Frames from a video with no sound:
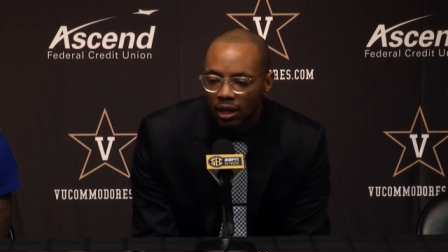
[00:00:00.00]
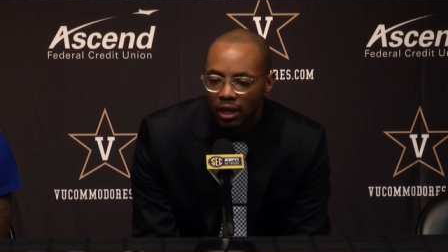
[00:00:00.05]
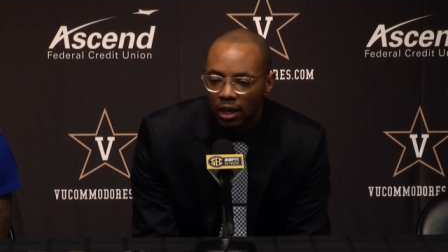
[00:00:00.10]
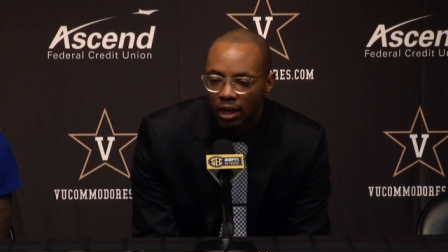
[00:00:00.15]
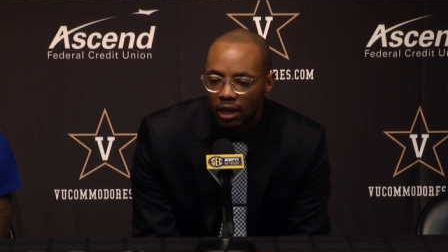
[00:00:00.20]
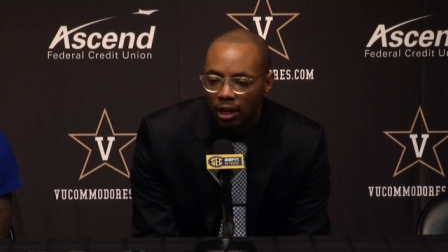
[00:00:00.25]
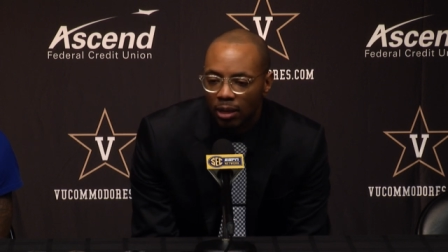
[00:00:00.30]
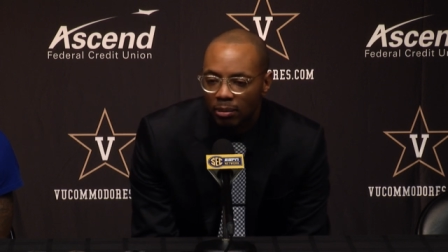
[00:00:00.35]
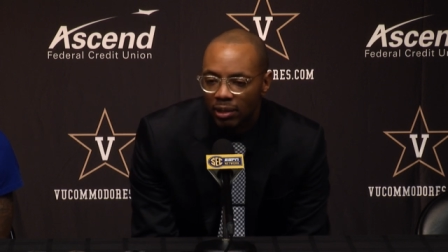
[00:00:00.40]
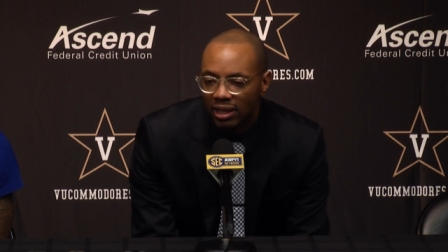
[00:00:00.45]

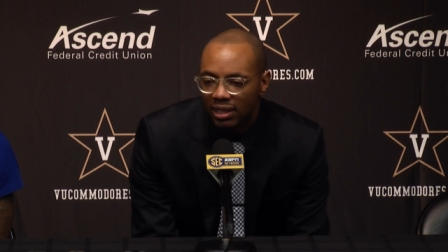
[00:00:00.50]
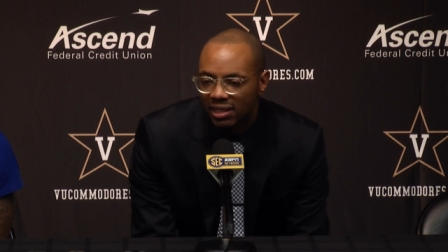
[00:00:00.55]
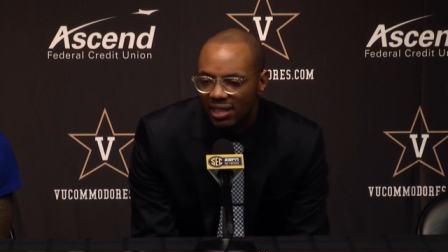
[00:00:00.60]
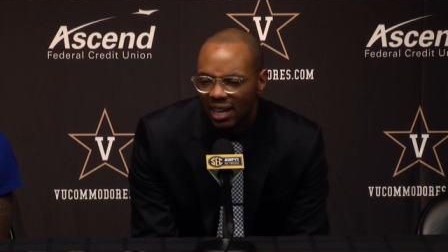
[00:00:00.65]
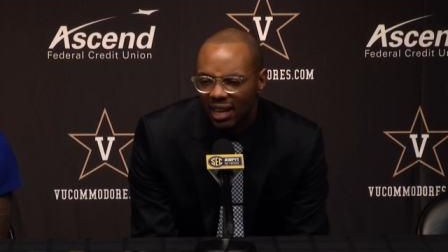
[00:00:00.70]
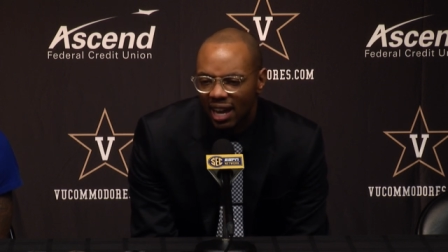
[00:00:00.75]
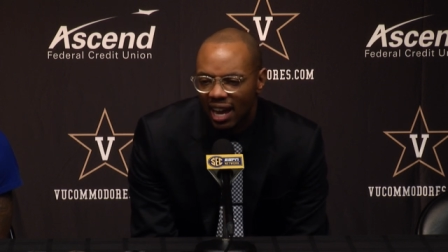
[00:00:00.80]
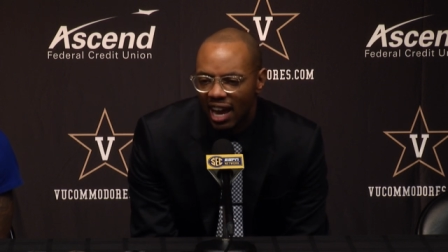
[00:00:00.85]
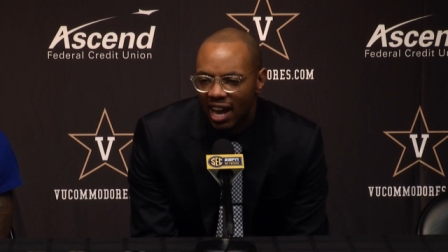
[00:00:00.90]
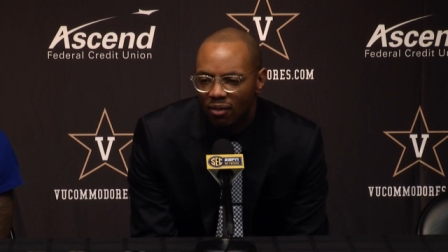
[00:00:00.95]
In the
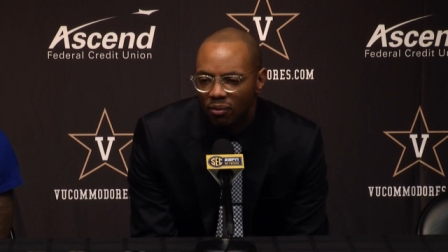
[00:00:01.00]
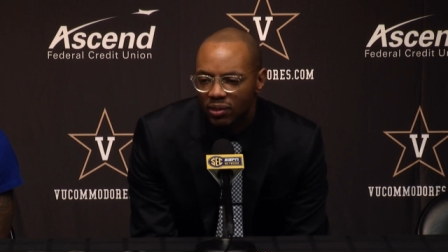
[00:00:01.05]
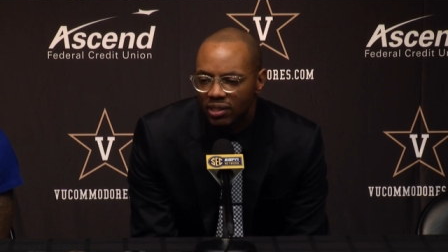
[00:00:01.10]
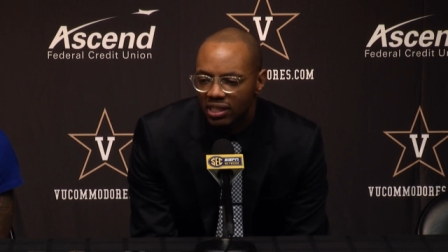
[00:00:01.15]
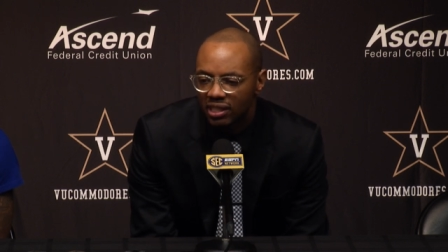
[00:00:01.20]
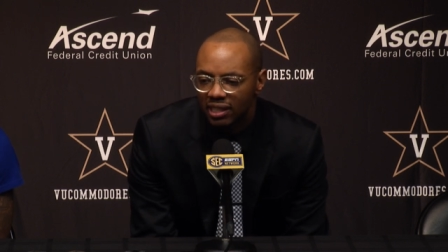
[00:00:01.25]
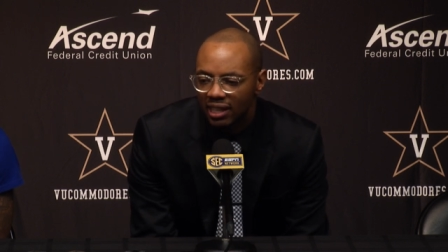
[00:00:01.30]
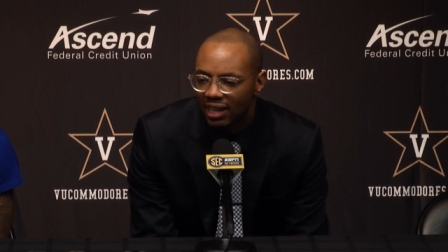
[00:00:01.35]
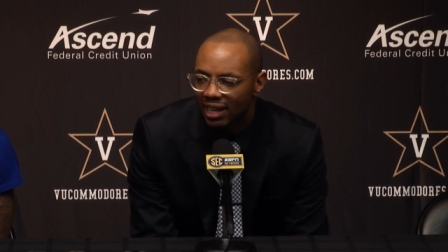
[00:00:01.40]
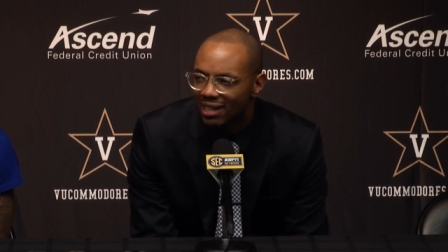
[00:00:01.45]
second half, we
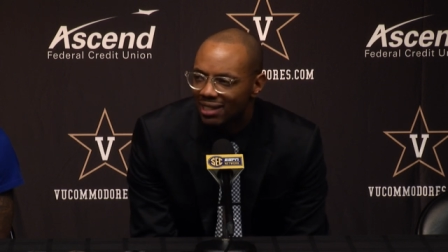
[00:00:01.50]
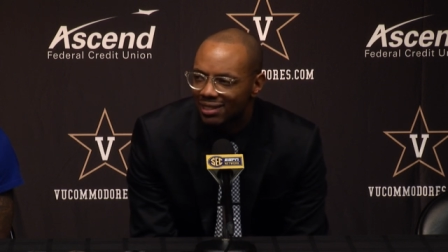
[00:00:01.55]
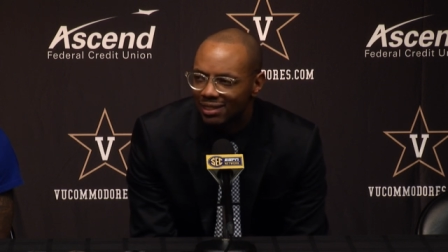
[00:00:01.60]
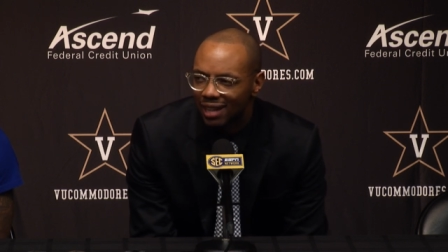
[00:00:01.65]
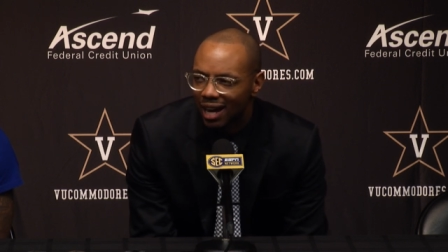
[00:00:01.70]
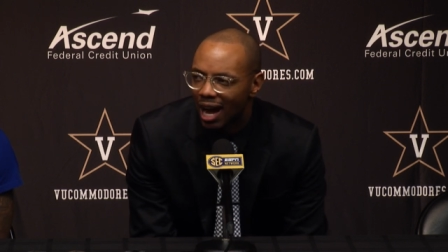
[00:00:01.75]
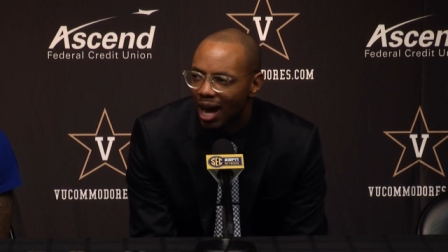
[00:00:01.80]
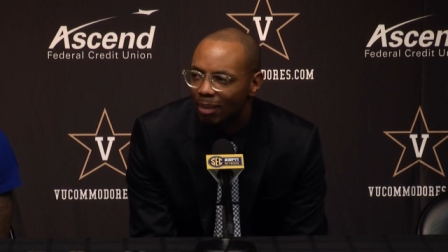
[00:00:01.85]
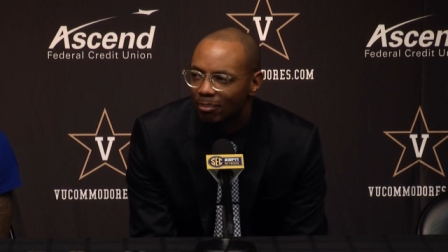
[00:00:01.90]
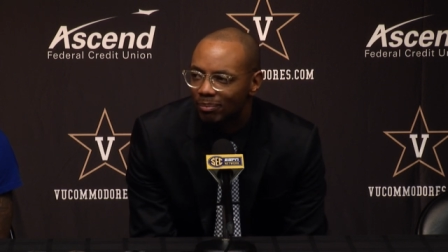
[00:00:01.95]
just didn't get a
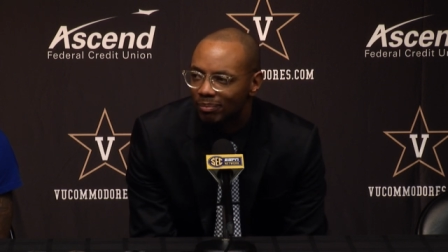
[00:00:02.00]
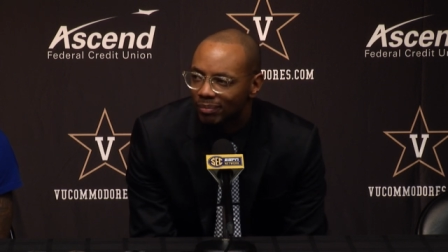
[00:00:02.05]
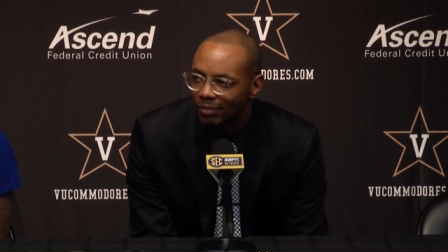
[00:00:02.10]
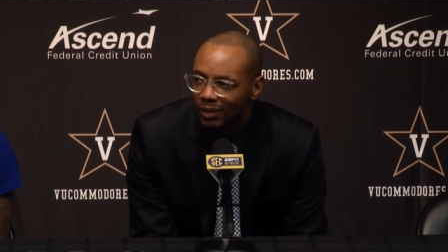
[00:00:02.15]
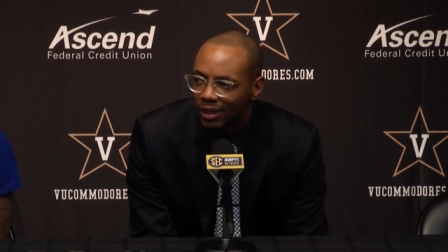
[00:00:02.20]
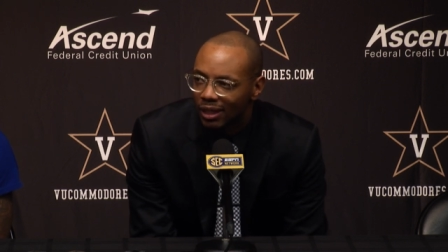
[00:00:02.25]
stop.